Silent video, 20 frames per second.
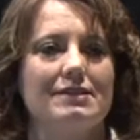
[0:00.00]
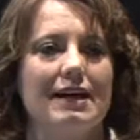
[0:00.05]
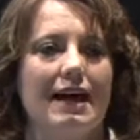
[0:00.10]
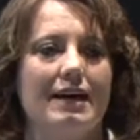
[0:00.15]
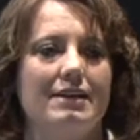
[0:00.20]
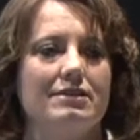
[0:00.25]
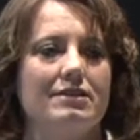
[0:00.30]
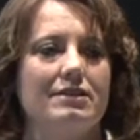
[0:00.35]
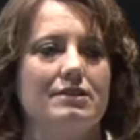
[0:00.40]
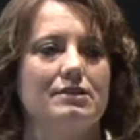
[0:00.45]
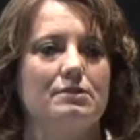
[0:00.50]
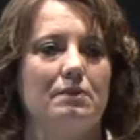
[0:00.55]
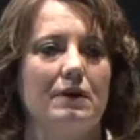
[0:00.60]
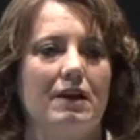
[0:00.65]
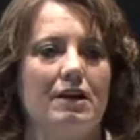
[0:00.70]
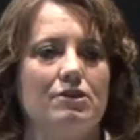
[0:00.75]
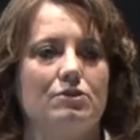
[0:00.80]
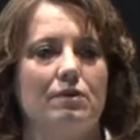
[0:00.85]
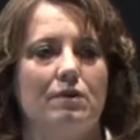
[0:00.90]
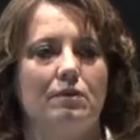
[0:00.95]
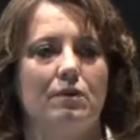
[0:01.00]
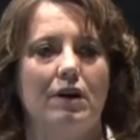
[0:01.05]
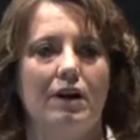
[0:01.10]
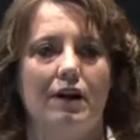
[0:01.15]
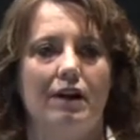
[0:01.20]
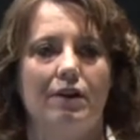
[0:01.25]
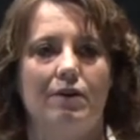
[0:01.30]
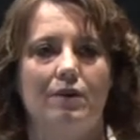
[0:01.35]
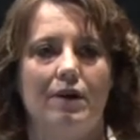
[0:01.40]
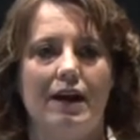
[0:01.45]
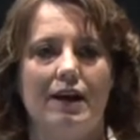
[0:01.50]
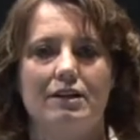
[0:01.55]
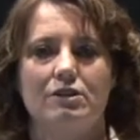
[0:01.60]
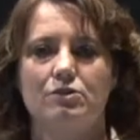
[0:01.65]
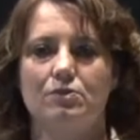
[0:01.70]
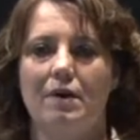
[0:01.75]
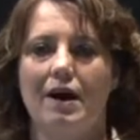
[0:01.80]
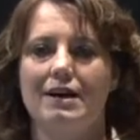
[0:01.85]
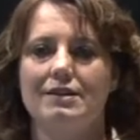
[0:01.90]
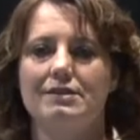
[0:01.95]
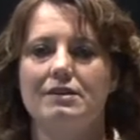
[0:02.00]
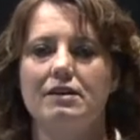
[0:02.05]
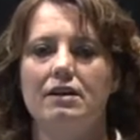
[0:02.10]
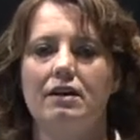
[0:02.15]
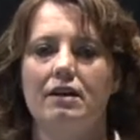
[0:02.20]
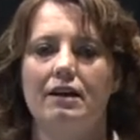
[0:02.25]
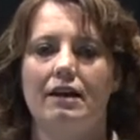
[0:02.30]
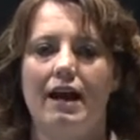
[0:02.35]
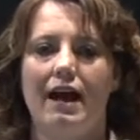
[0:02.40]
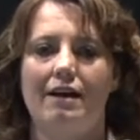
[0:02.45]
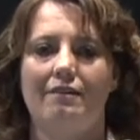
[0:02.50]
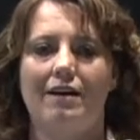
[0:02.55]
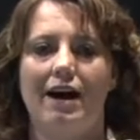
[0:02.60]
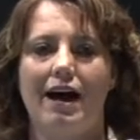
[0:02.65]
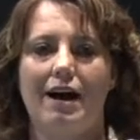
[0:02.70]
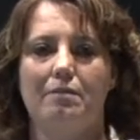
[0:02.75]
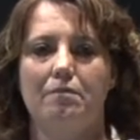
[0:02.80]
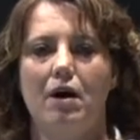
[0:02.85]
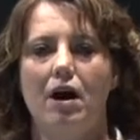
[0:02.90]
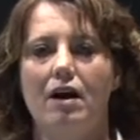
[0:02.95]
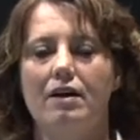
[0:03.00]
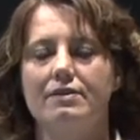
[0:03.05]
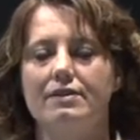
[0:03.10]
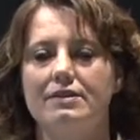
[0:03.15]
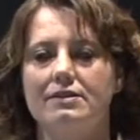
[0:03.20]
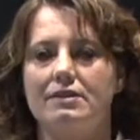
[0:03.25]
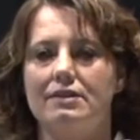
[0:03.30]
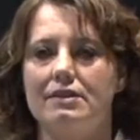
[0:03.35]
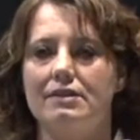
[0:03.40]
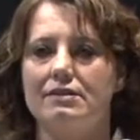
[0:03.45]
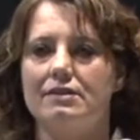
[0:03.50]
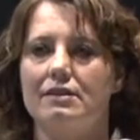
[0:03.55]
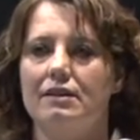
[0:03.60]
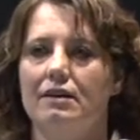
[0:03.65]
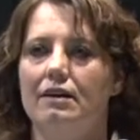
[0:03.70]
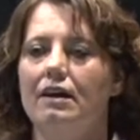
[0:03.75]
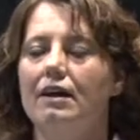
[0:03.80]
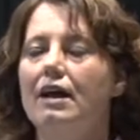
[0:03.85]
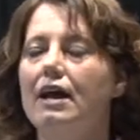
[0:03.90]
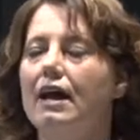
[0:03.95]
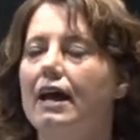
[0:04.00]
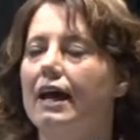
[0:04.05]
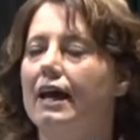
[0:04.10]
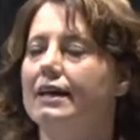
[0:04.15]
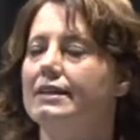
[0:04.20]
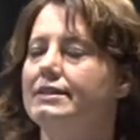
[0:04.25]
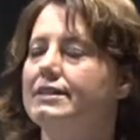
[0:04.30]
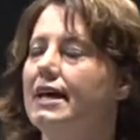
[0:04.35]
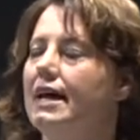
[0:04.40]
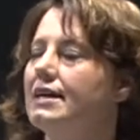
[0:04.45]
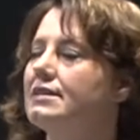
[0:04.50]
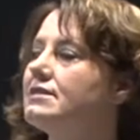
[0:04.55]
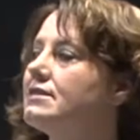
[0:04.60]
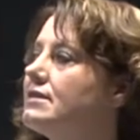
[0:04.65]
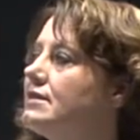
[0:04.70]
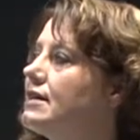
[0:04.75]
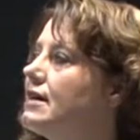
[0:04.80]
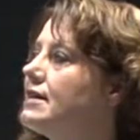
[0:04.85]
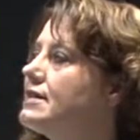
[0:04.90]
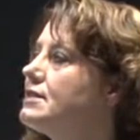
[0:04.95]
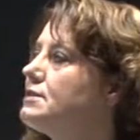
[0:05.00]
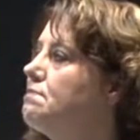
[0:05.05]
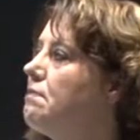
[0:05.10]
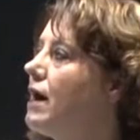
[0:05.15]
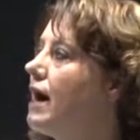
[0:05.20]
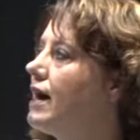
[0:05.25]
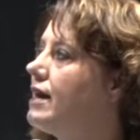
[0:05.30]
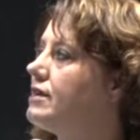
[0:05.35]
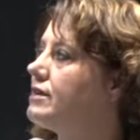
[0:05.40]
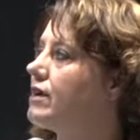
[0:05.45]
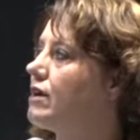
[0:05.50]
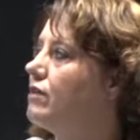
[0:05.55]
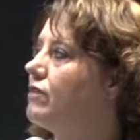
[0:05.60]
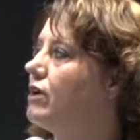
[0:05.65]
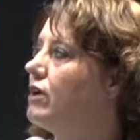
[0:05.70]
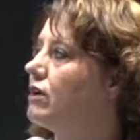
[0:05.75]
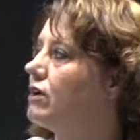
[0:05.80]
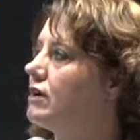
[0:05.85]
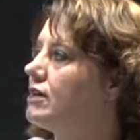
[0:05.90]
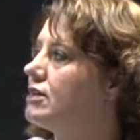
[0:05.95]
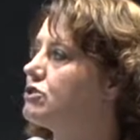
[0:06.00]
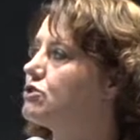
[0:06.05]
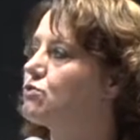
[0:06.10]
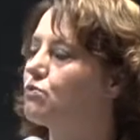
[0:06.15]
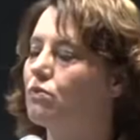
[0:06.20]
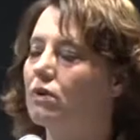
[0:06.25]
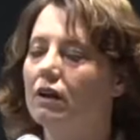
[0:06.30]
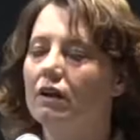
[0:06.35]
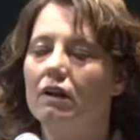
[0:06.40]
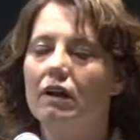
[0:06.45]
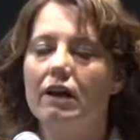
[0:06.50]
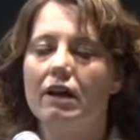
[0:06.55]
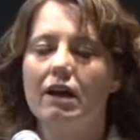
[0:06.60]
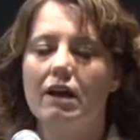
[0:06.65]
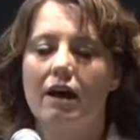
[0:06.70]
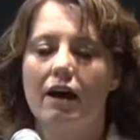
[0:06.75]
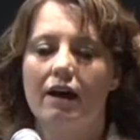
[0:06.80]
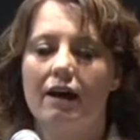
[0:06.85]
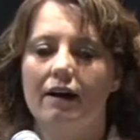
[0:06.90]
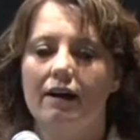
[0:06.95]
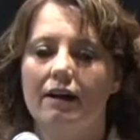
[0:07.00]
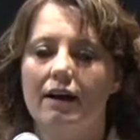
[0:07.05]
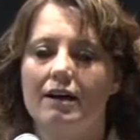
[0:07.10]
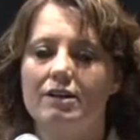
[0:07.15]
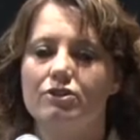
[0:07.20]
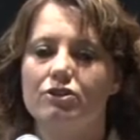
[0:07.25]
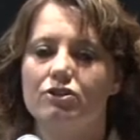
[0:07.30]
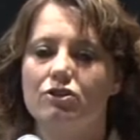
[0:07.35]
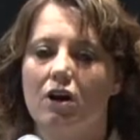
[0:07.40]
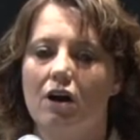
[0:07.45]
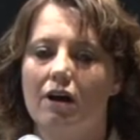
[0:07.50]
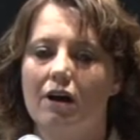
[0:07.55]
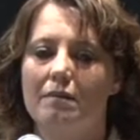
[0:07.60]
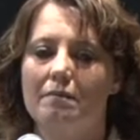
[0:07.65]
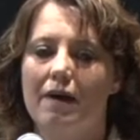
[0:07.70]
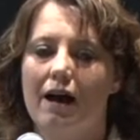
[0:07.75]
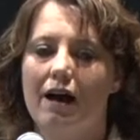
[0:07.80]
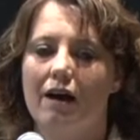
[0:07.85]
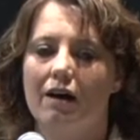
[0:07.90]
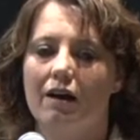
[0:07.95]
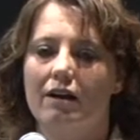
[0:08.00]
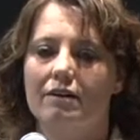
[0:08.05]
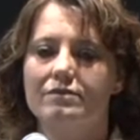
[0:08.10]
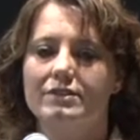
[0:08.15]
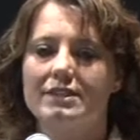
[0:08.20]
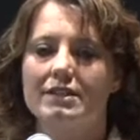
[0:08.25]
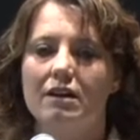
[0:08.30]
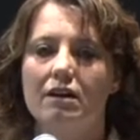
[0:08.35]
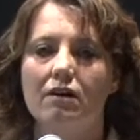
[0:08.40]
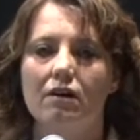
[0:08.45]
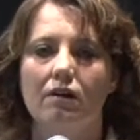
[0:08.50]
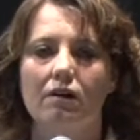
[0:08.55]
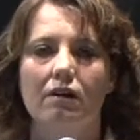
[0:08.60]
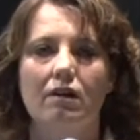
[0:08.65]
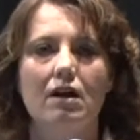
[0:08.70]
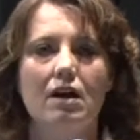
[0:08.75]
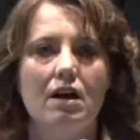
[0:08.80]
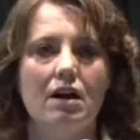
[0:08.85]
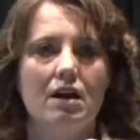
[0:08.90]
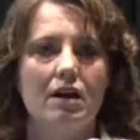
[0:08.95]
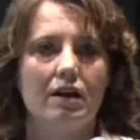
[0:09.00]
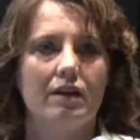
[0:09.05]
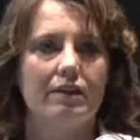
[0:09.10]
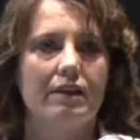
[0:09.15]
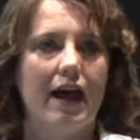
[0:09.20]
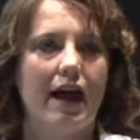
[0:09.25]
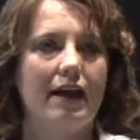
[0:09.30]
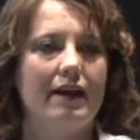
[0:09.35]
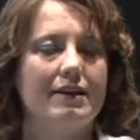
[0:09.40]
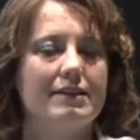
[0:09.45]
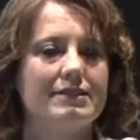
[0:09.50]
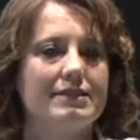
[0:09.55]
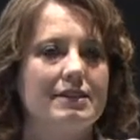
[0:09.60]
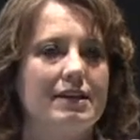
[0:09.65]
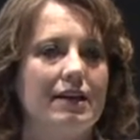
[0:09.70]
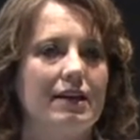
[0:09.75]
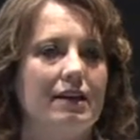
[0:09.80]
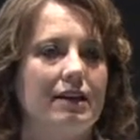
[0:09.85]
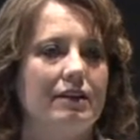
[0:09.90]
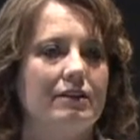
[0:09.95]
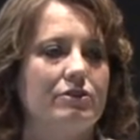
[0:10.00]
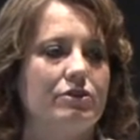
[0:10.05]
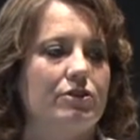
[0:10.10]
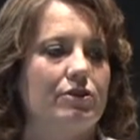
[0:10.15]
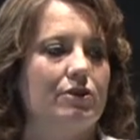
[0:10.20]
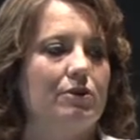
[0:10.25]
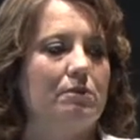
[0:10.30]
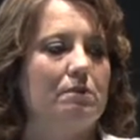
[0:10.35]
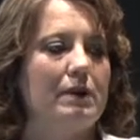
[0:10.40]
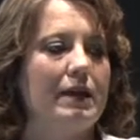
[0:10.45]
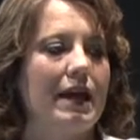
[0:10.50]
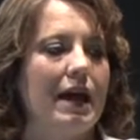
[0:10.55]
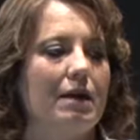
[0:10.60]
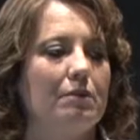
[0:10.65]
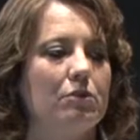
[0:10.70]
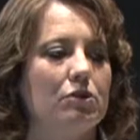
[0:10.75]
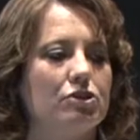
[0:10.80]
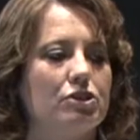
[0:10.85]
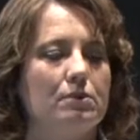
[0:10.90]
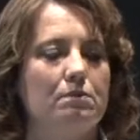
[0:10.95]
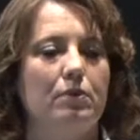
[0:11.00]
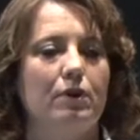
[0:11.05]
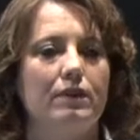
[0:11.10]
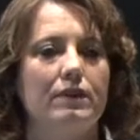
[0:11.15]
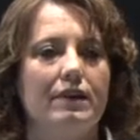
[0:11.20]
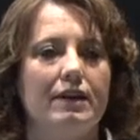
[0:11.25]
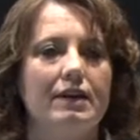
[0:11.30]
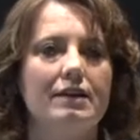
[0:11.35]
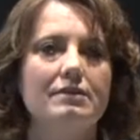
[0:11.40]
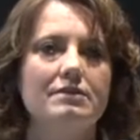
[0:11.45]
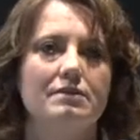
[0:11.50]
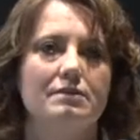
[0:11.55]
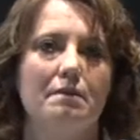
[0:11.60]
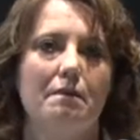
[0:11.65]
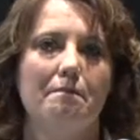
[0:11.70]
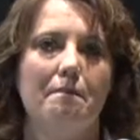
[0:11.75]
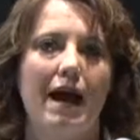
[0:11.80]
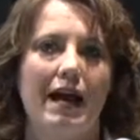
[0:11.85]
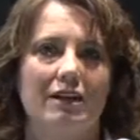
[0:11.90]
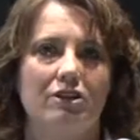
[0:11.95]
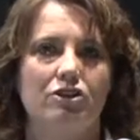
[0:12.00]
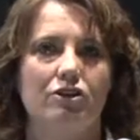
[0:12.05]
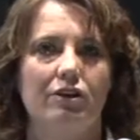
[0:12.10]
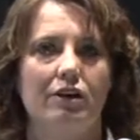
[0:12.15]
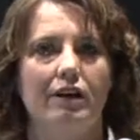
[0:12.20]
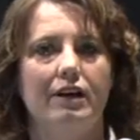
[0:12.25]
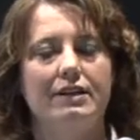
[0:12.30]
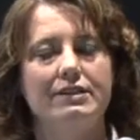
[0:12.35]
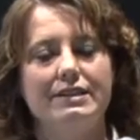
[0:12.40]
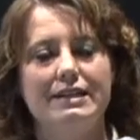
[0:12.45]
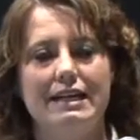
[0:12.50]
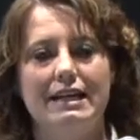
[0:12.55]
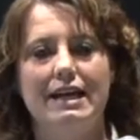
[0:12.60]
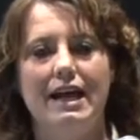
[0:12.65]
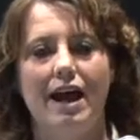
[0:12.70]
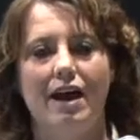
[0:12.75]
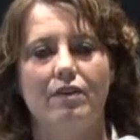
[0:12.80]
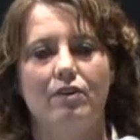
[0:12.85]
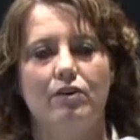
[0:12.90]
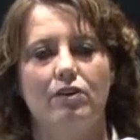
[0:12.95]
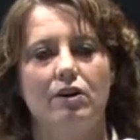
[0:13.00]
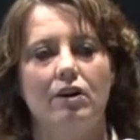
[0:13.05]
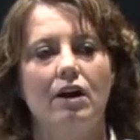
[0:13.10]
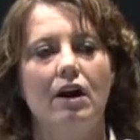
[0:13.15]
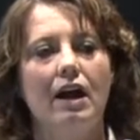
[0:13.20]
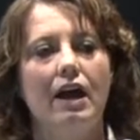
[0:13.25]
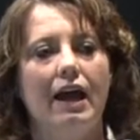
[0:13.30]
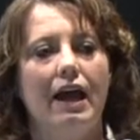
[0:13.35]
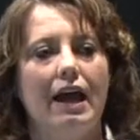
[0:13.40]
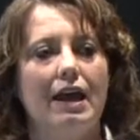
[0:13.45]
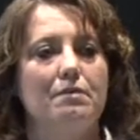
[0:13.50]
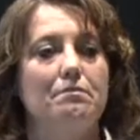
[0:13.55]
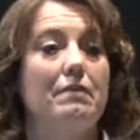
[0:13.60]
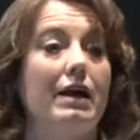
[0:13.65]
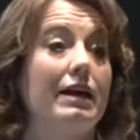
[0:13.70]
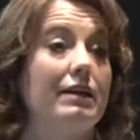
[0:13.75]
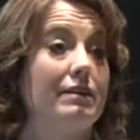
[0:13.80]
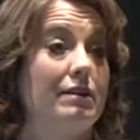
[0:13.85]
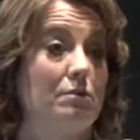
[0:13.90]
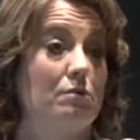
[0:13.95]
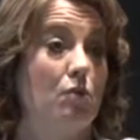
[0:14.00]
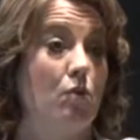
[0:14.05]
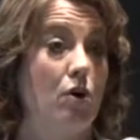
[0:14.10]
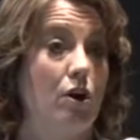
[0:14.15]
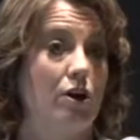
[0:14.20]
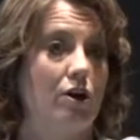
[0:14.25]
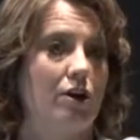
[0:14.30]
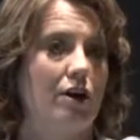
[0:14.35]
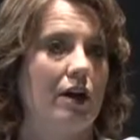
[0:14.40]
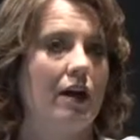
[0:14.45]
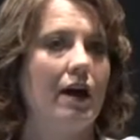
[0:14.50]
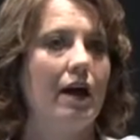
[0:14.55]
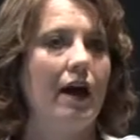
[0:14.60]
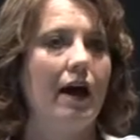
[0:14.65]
scientist because we want to go X, Y, Z and have a hypothesis and test this, but there is really a strong amount of skill that is needed to be able to put these bacteria together and make them work.